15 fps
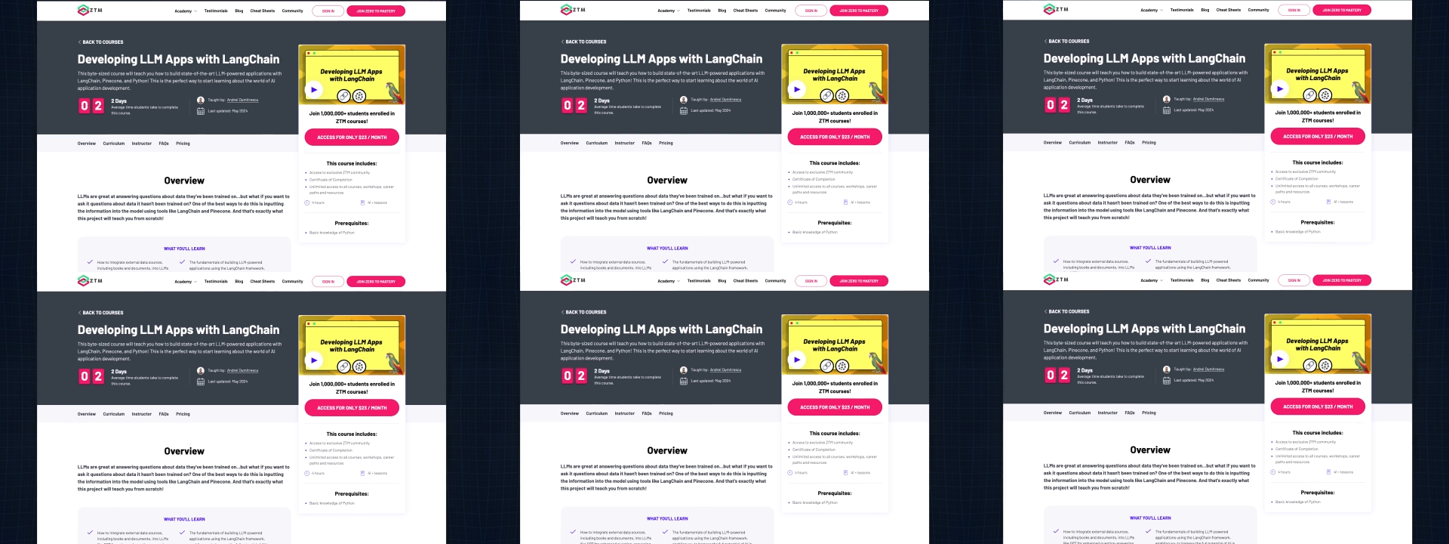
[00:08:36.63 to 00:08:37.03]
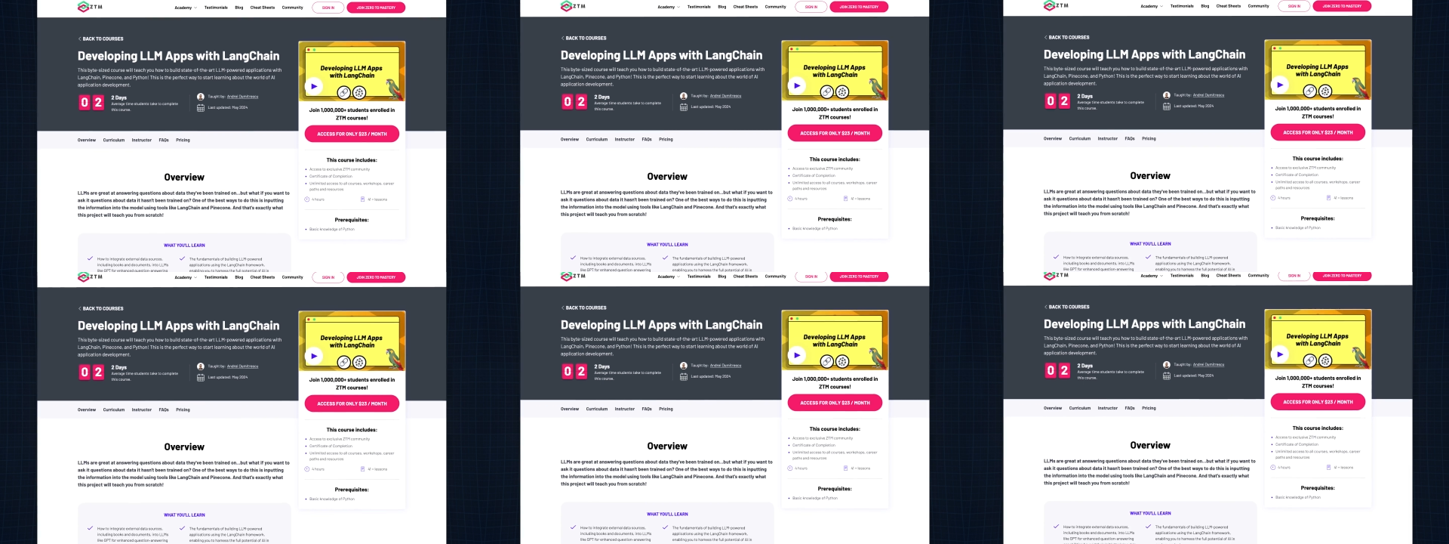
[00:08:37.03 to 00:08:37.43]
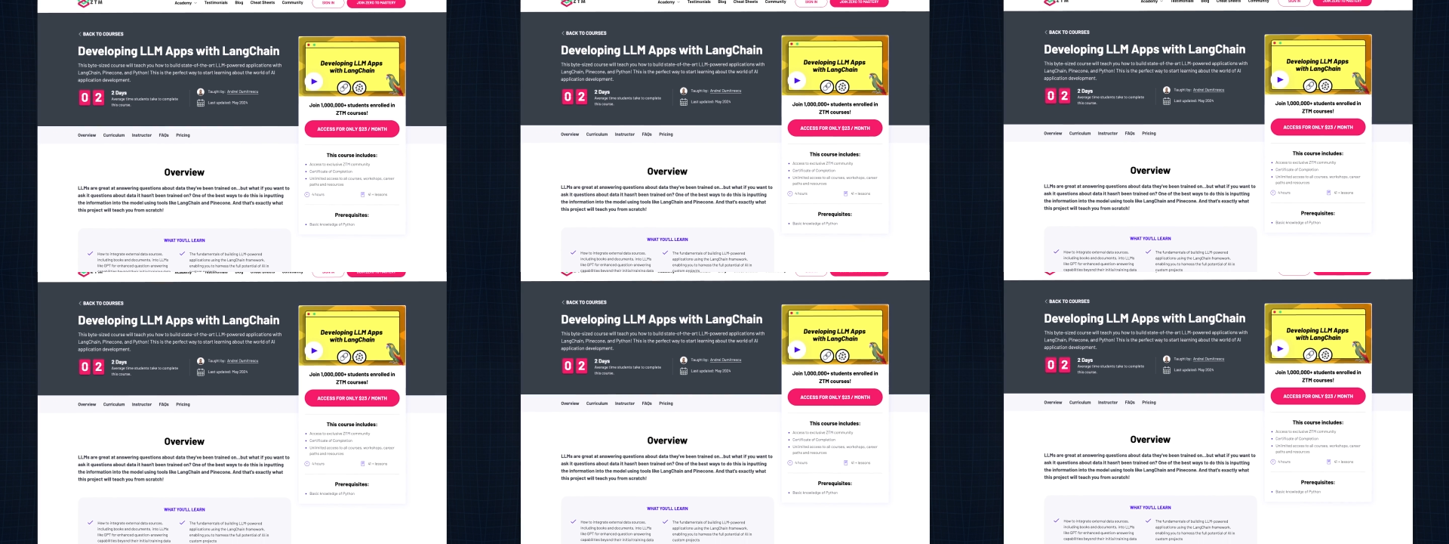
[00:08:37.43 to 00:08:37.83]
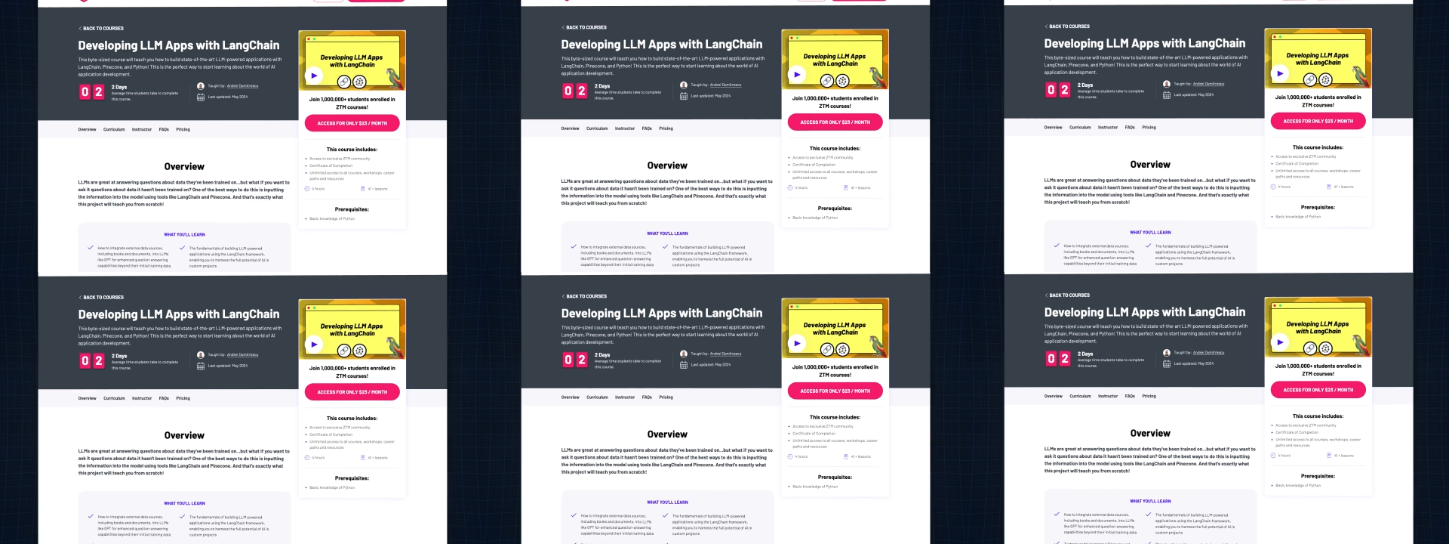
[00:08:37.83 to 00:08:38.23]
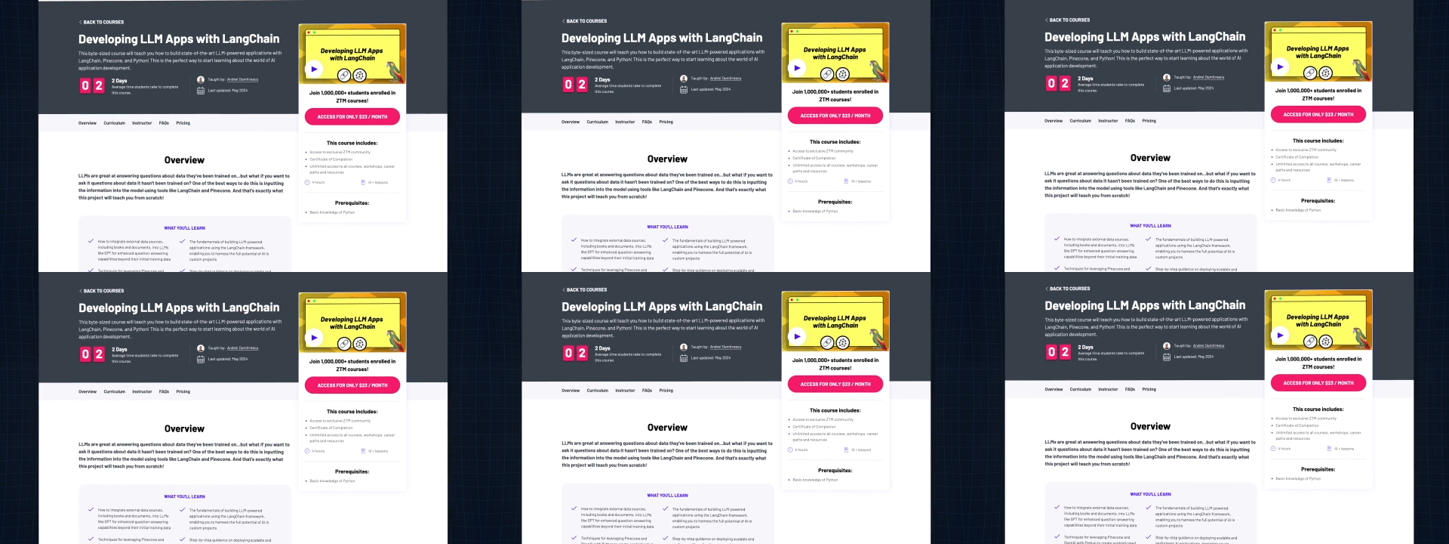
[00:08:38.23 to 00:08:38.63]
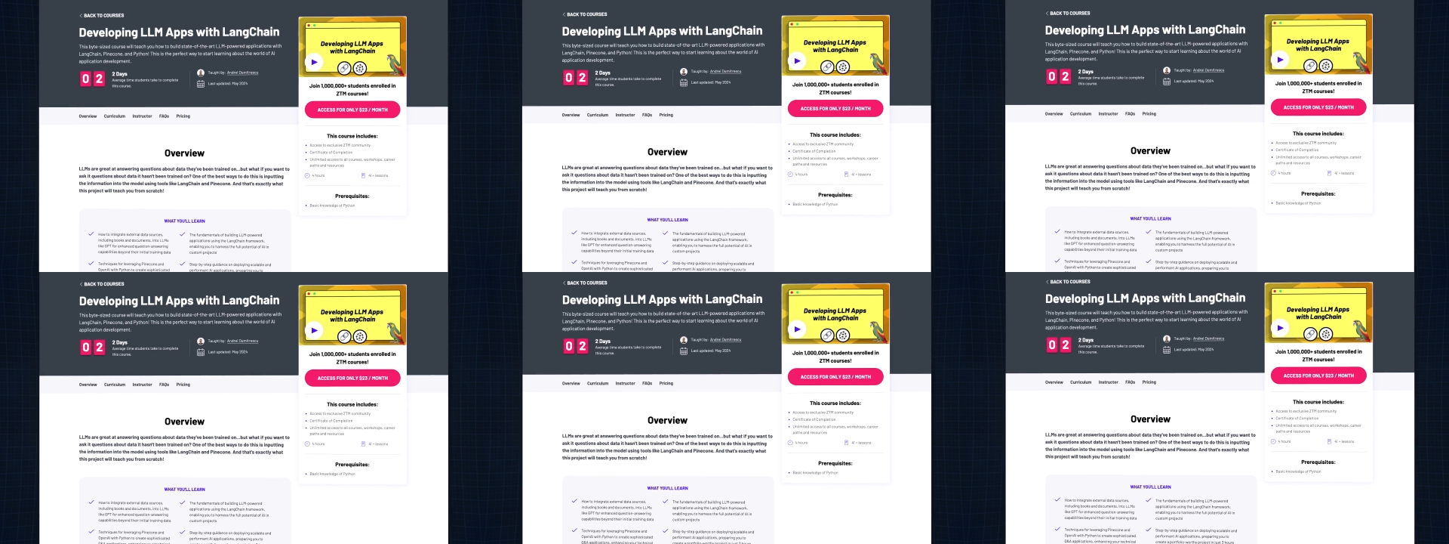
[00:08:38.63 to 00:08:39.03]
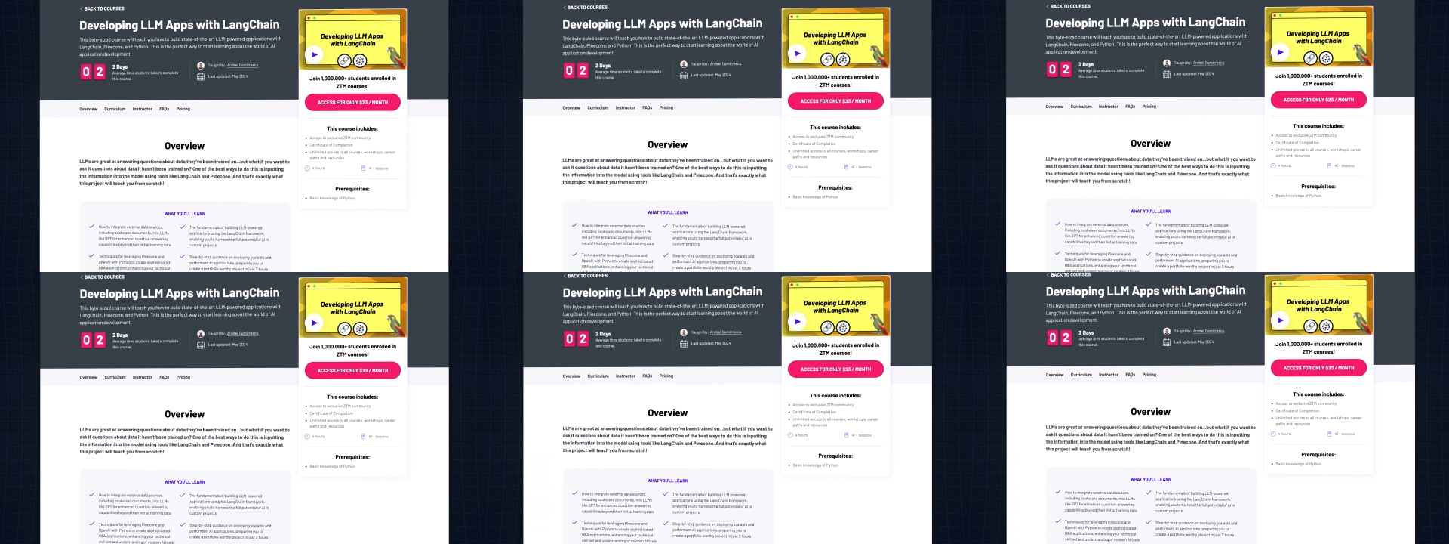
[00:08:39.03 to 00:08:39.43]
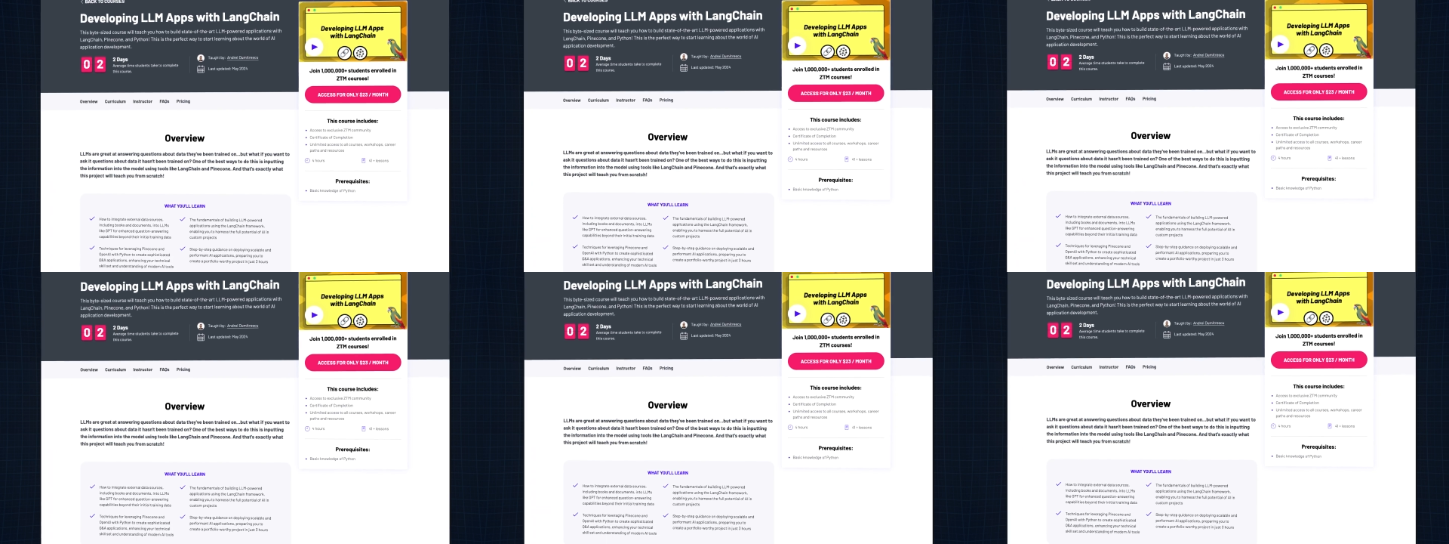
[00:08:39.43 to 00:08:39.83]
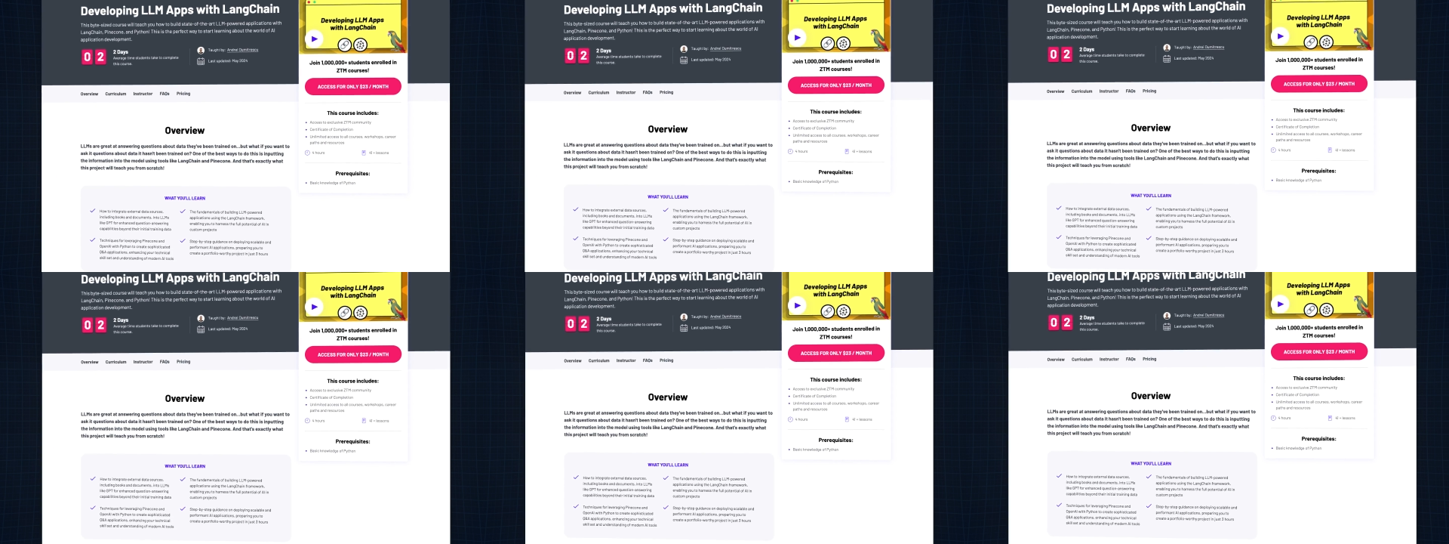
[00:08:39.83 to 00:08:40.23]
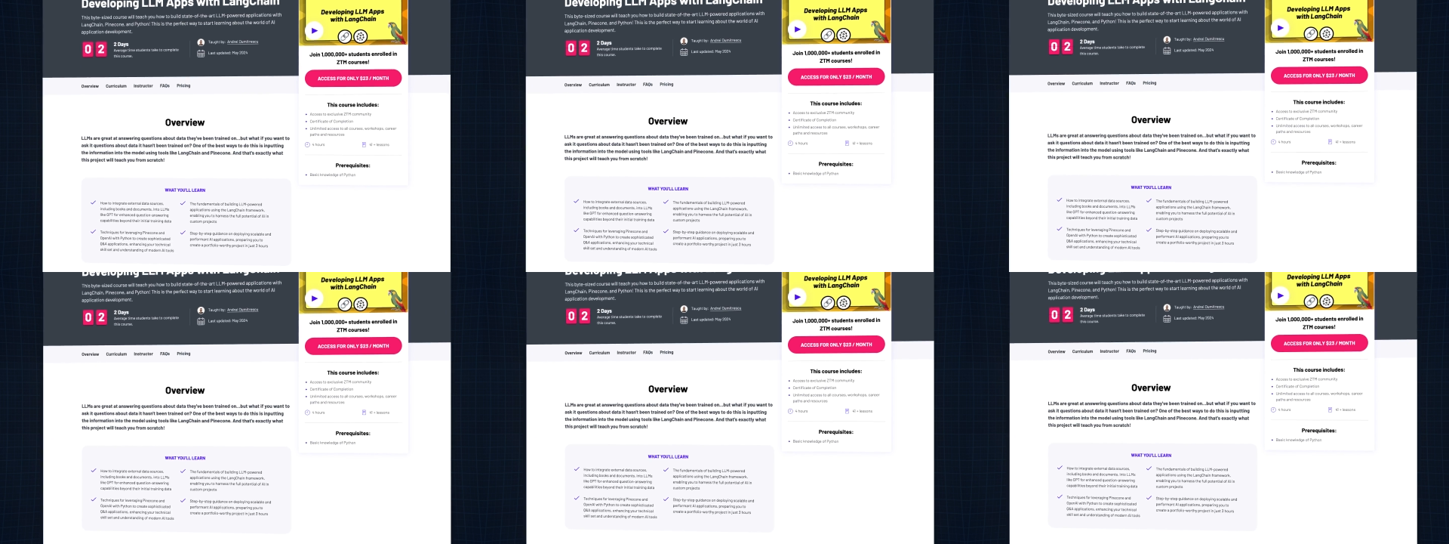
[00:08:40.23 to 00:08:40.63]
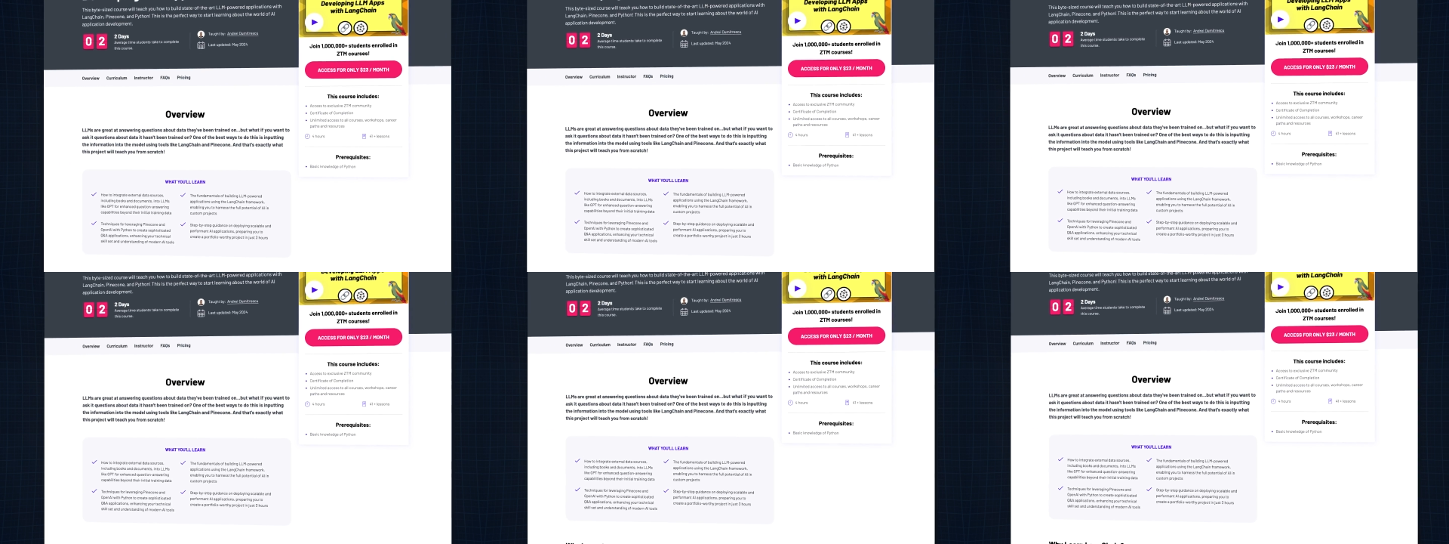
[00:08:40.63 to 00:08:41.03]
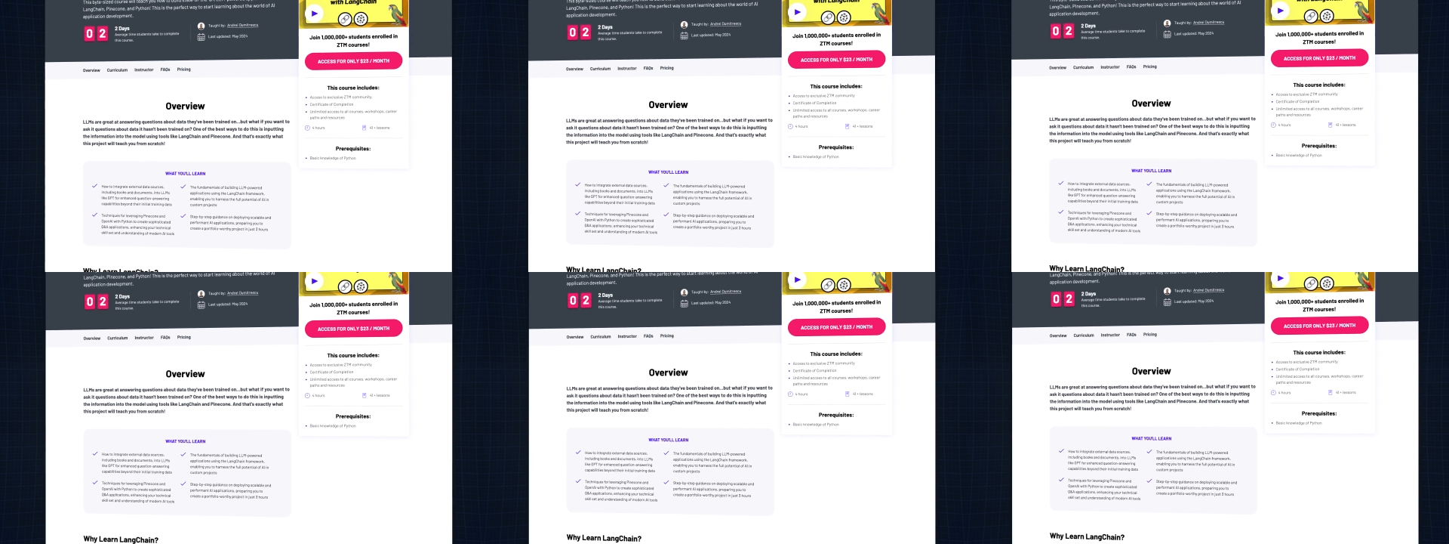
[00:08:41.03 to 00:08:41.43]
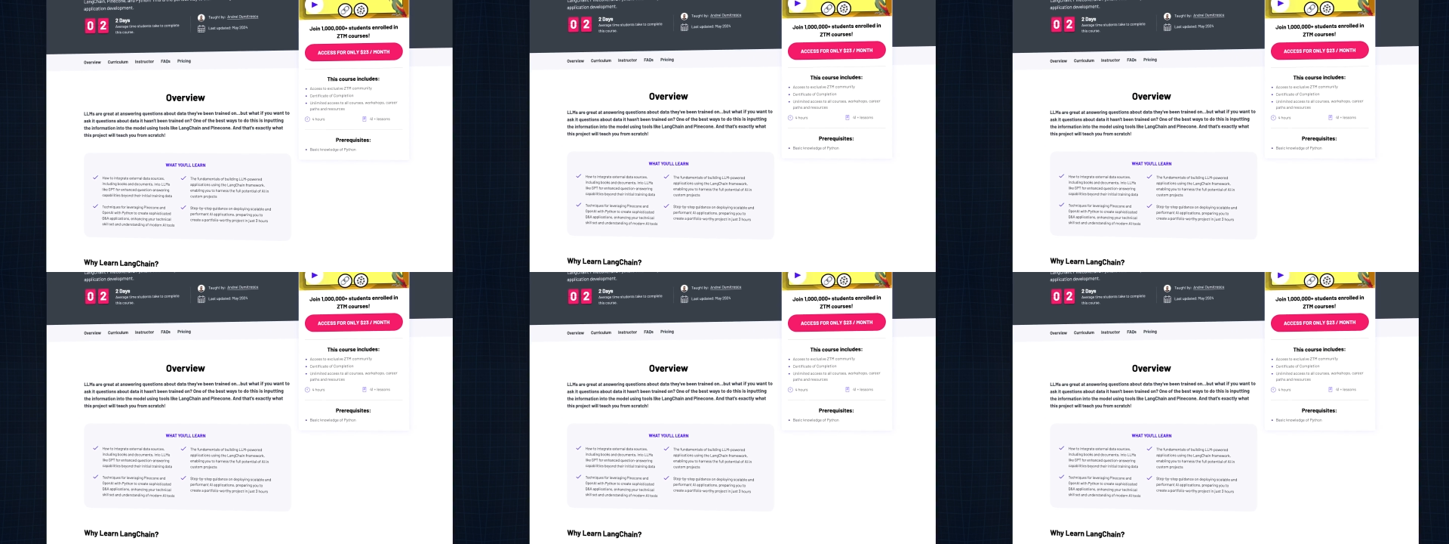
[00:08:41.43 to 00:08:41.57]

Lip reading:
Nobody's mouth can be seen.